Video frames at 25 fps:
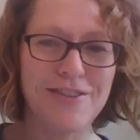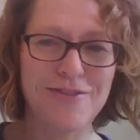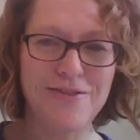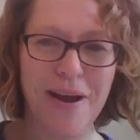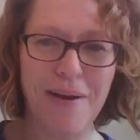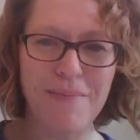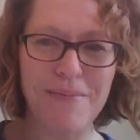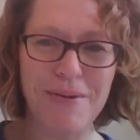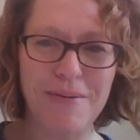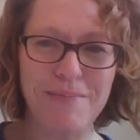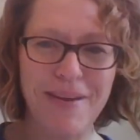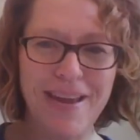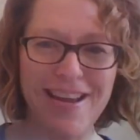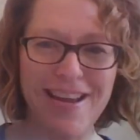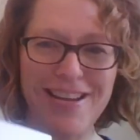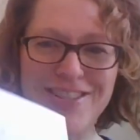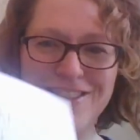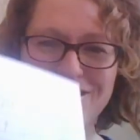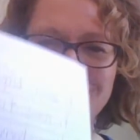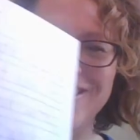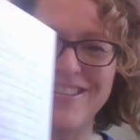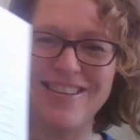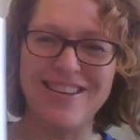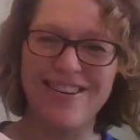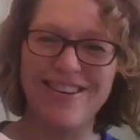Dropping
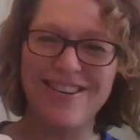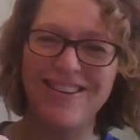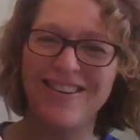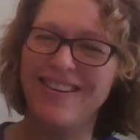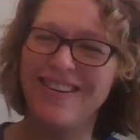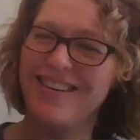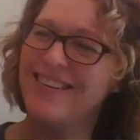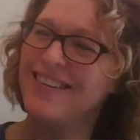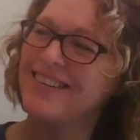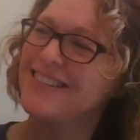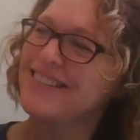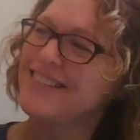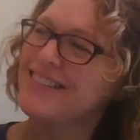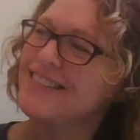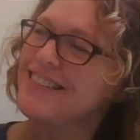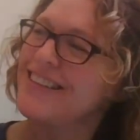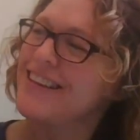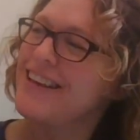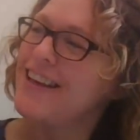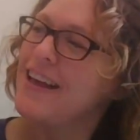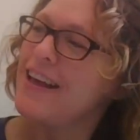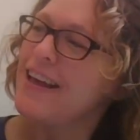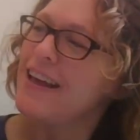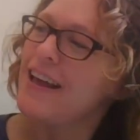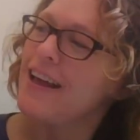pages here.
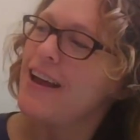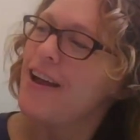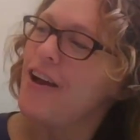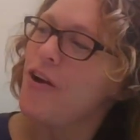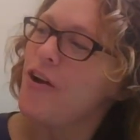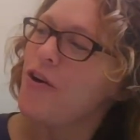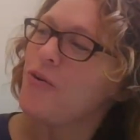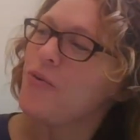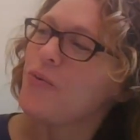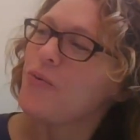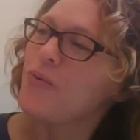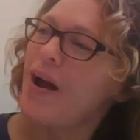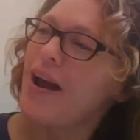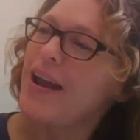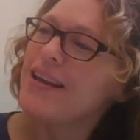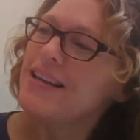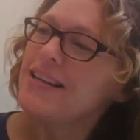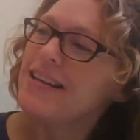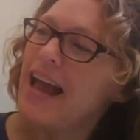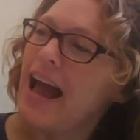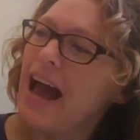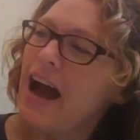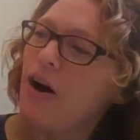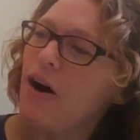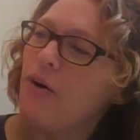Right
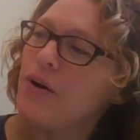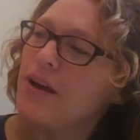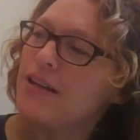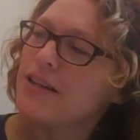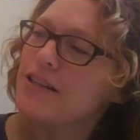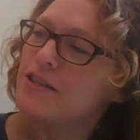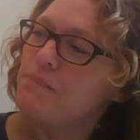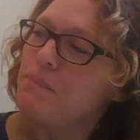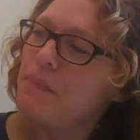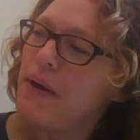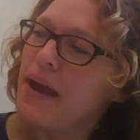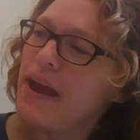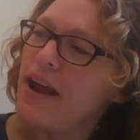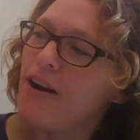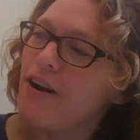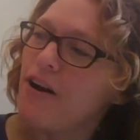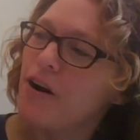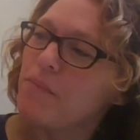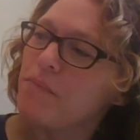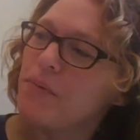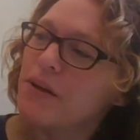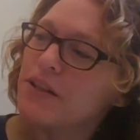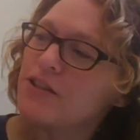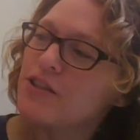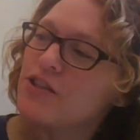now it is bare,
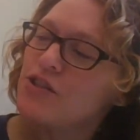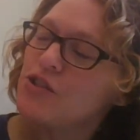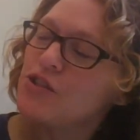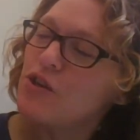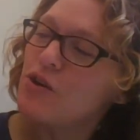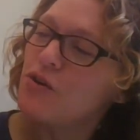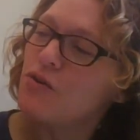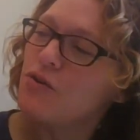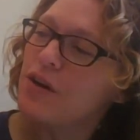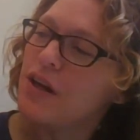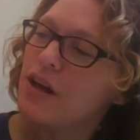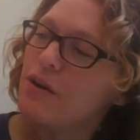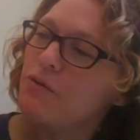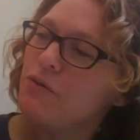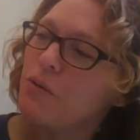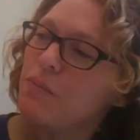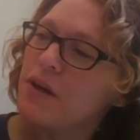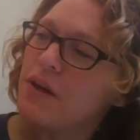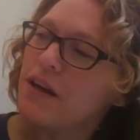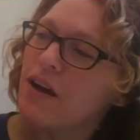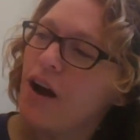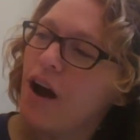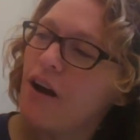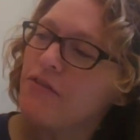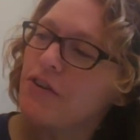but soon it will be
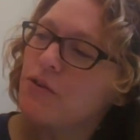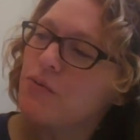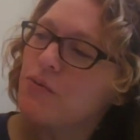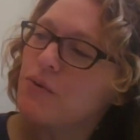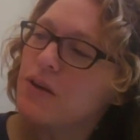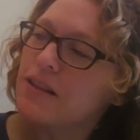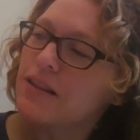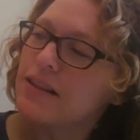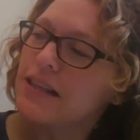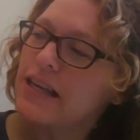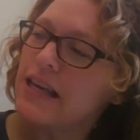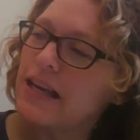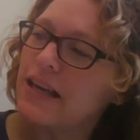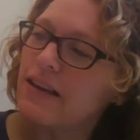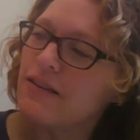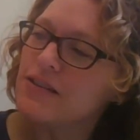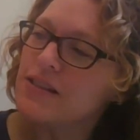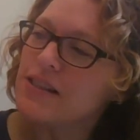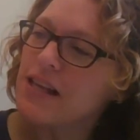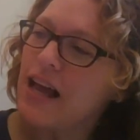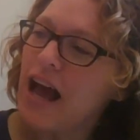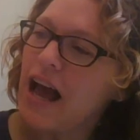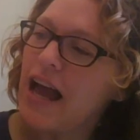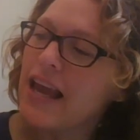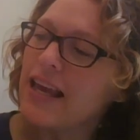covered with
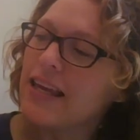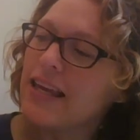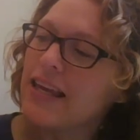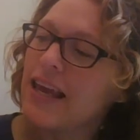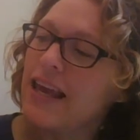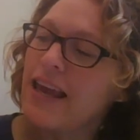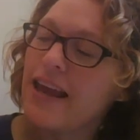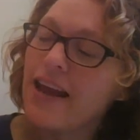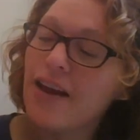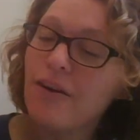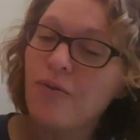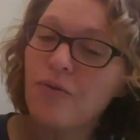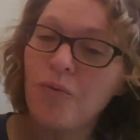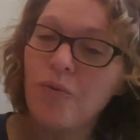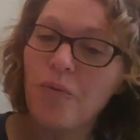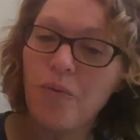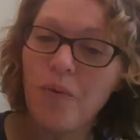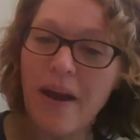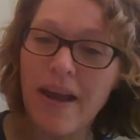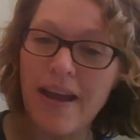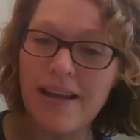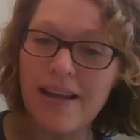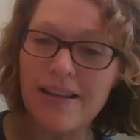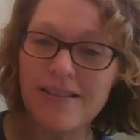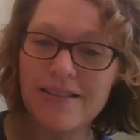leaves. I can't
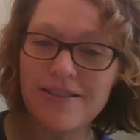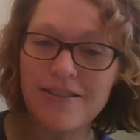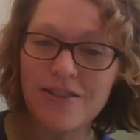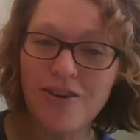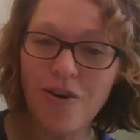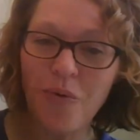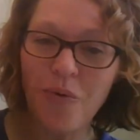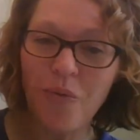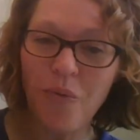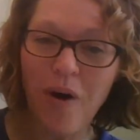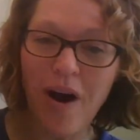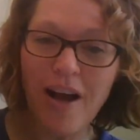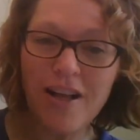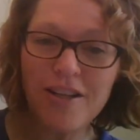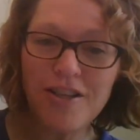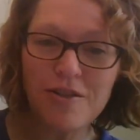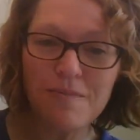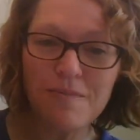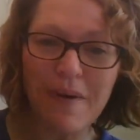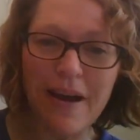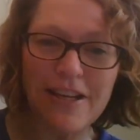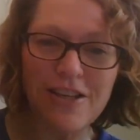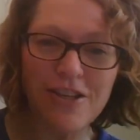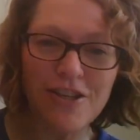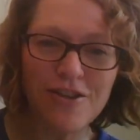wait to watch
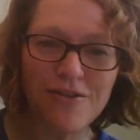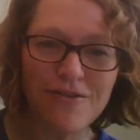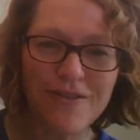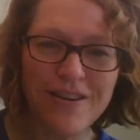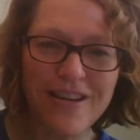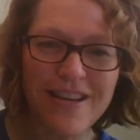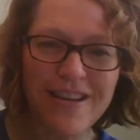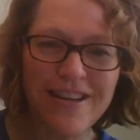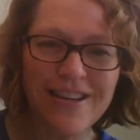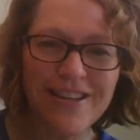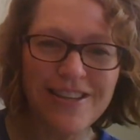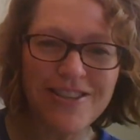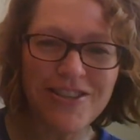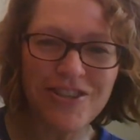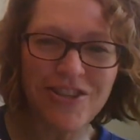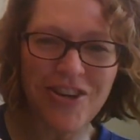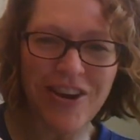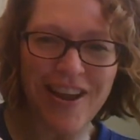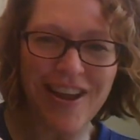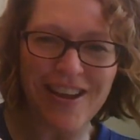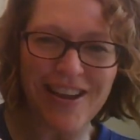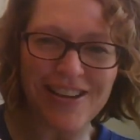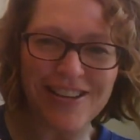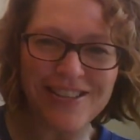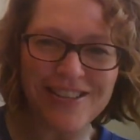my tree
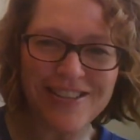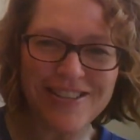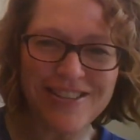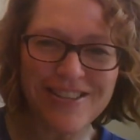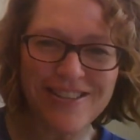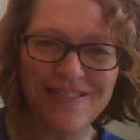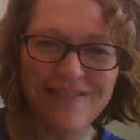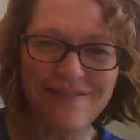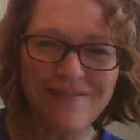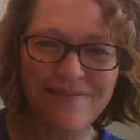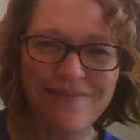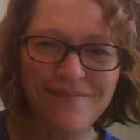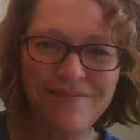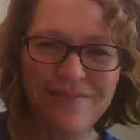change.